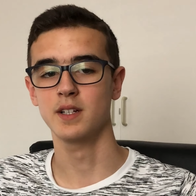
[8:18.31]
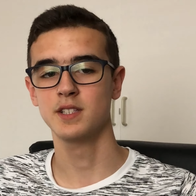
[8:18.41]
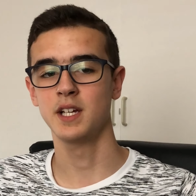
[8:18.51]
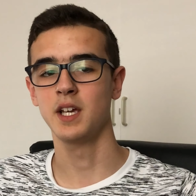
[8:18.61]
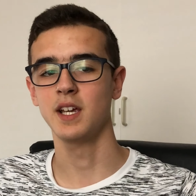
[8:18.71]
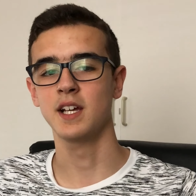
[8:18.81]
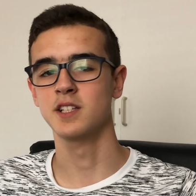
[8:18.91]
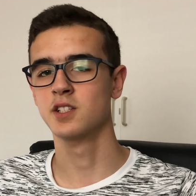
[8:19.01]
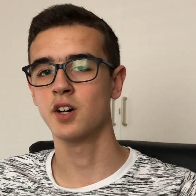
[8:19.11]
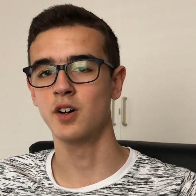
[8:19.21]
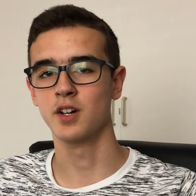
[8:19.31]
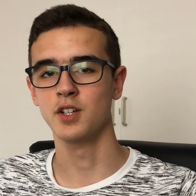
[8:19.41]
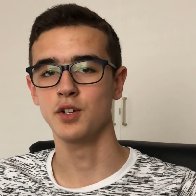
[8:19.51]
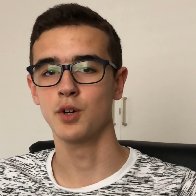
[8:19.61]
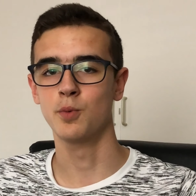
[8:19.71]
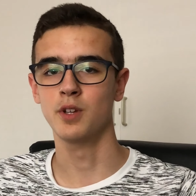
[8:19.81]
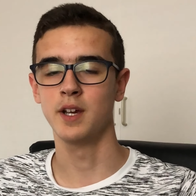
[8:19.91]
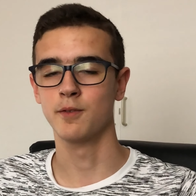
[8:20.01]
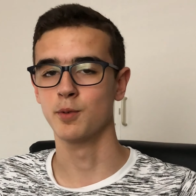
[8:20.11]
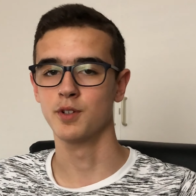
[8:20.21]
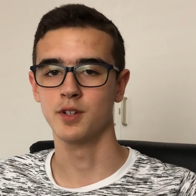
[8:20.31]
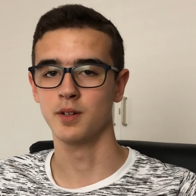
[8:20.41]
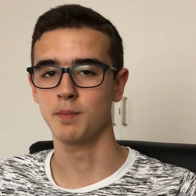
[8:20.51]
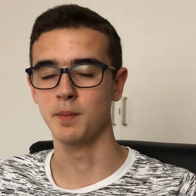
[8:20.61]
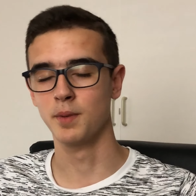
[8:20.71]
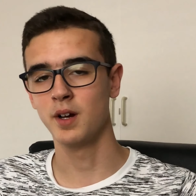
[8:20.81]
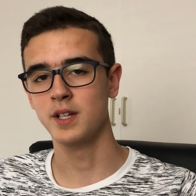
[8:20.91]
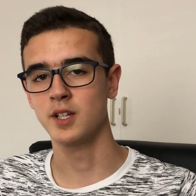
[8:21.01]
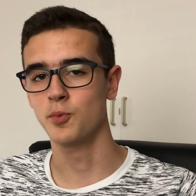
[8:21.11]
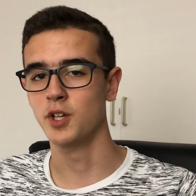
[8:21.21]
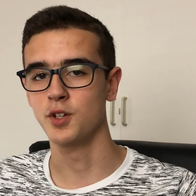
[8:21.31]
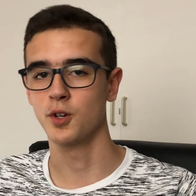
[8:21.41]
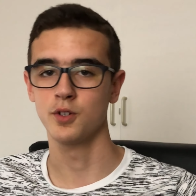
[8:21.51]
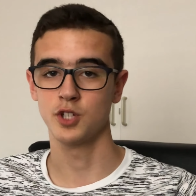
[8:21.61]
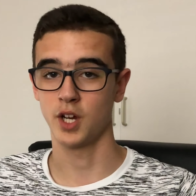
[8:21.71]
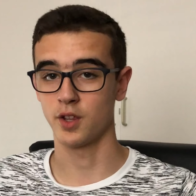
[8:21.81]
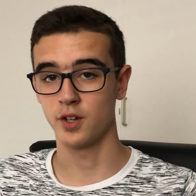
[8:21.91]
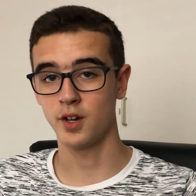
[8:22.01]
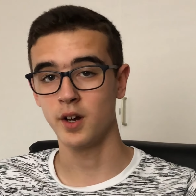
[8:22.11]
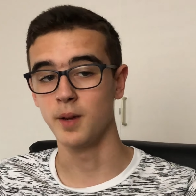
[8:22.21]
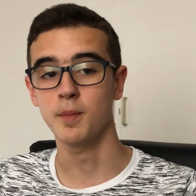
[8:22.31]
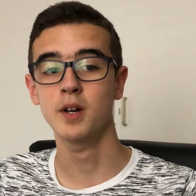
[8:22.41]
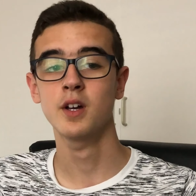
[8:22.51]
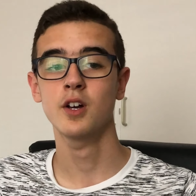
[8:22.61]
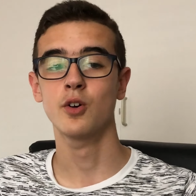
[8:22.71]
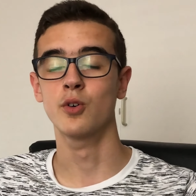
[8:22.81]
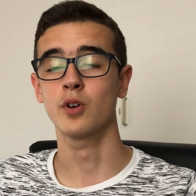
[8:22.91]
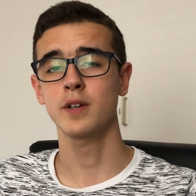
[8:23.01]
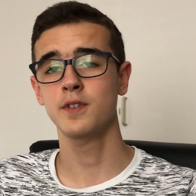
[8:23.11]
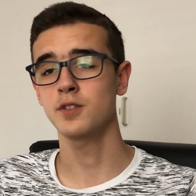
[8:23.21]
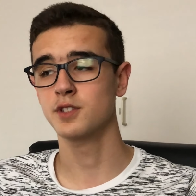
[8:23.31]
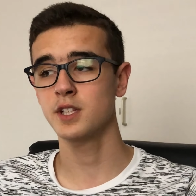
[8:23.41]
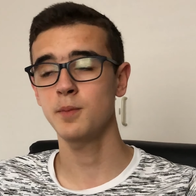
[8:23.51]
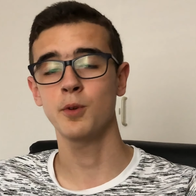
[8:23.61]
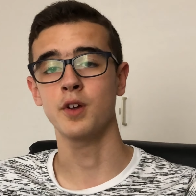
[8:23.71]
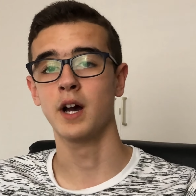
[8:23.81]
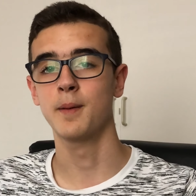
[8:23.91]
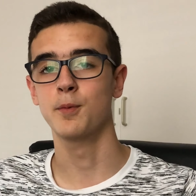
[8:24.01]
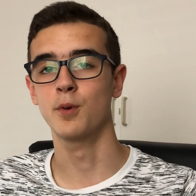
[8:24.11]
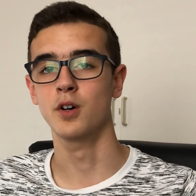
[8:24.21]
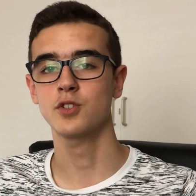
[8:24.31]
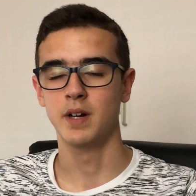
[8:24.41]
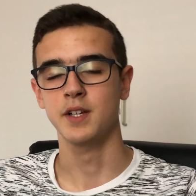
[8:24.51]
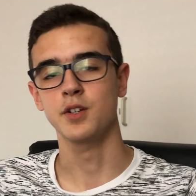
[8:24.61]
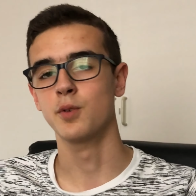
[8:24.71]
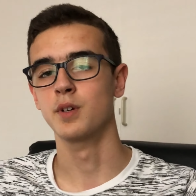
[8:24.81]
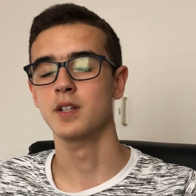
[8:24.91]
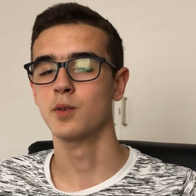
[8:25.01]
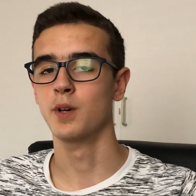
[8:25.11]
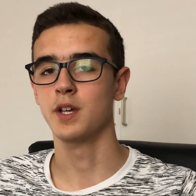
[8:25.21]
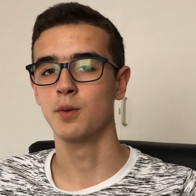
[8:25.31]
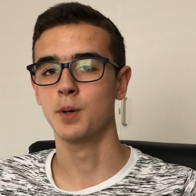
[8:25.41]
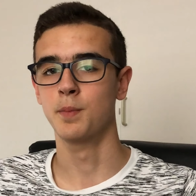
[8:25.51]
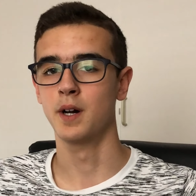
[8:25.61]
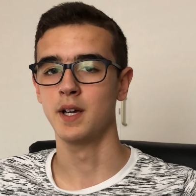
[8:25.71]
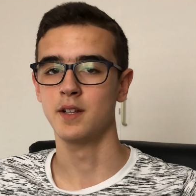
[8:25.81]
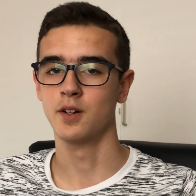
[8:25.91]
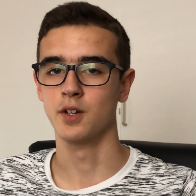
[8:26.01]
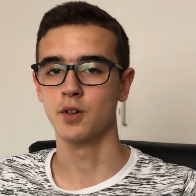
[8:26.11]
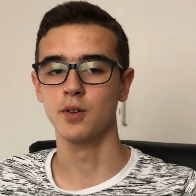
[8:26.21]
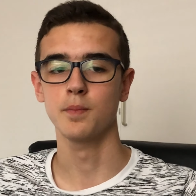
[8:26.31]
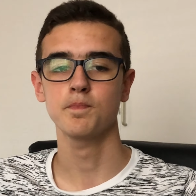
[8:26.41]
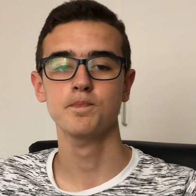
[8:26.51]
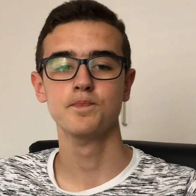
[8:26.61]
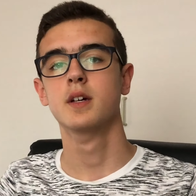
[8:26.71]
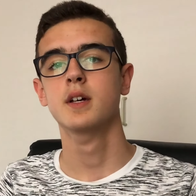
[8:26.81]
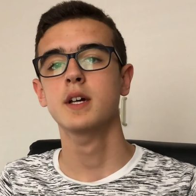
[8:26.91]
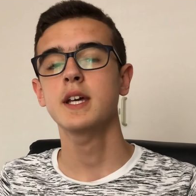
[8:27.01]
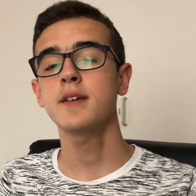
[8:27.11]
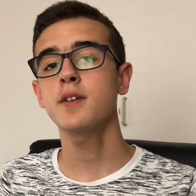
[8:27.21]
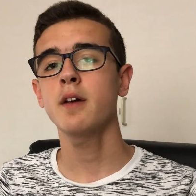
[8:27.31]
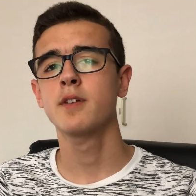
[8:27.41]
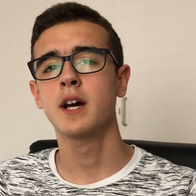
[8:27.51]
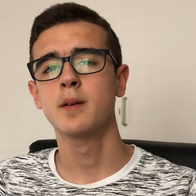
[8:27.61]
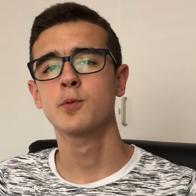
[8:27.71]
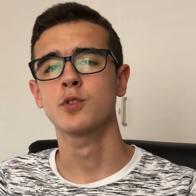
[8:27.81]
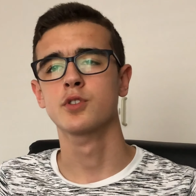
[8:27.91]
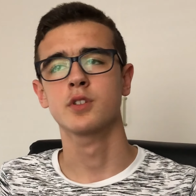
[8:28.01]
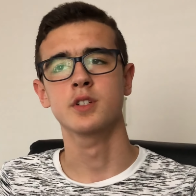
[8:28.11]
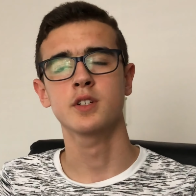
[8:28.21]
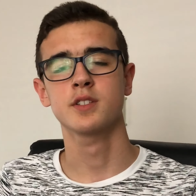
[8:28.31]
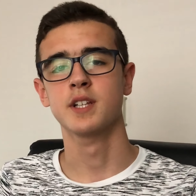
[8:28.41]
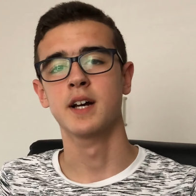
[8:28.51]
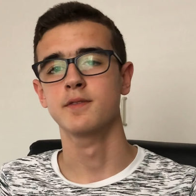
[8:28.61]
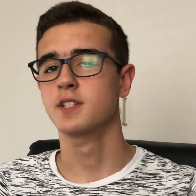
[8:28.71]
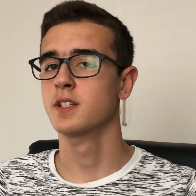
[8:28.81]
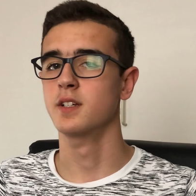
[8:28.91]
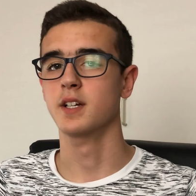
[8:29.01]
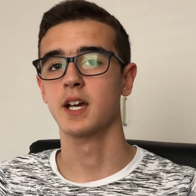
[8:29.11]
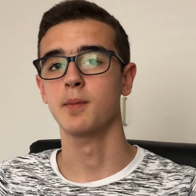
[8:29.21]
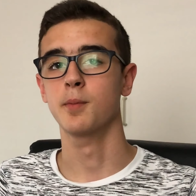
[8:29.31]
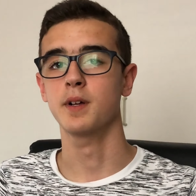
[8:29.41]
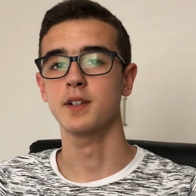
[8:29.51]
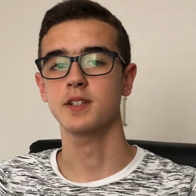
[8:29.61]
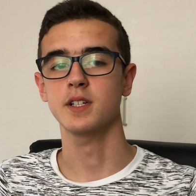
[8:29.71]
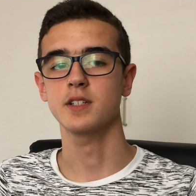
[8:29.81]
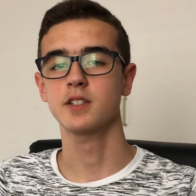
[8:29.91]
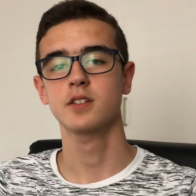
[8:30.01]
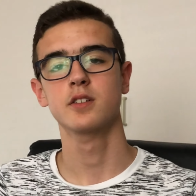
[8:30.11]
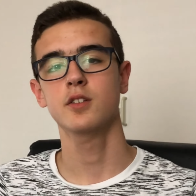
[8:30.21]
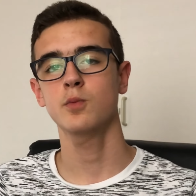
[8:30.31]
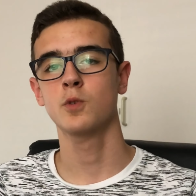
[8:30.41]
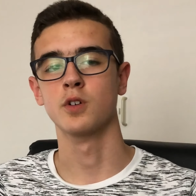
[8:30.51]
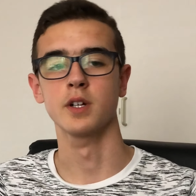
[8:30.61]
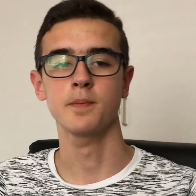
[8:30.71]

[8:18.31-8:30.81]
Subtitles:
Say it's dark and you don't want everyone to be blinded when you go and check the time, or if you sleep with your Apple Watch and you don't want it to wake you up by turning on. If you have an Apple Watch that doesn't have cellular capabilities, don't worry.